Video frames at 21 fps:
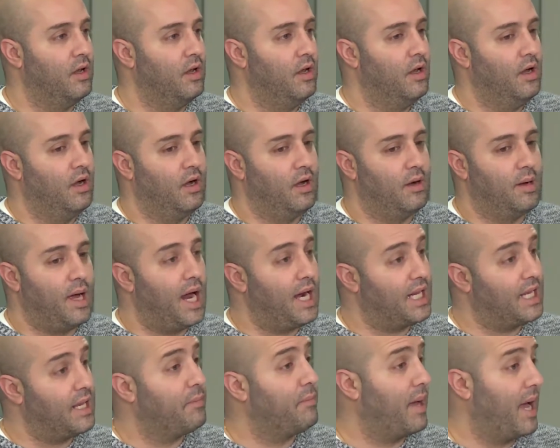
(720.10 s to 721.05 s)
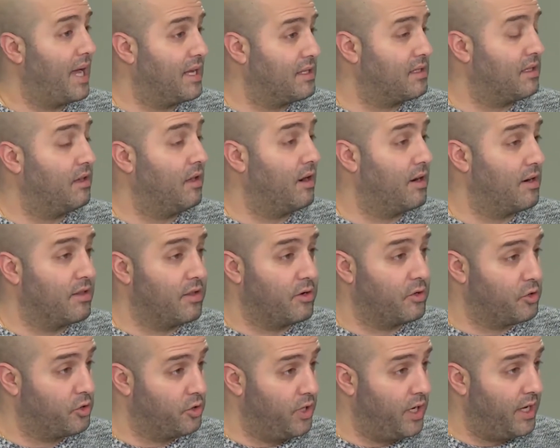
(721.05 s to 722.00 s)
how to get past a lot of
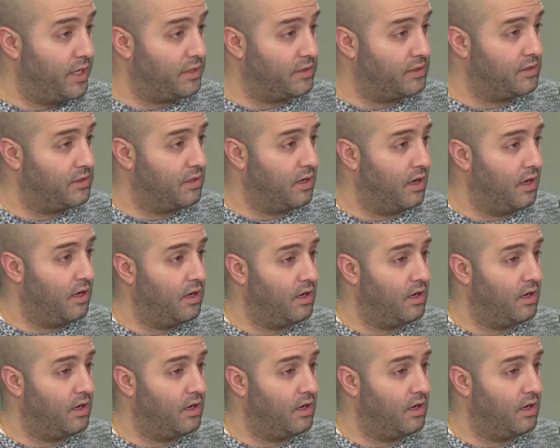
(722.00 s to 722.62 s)
their tricks.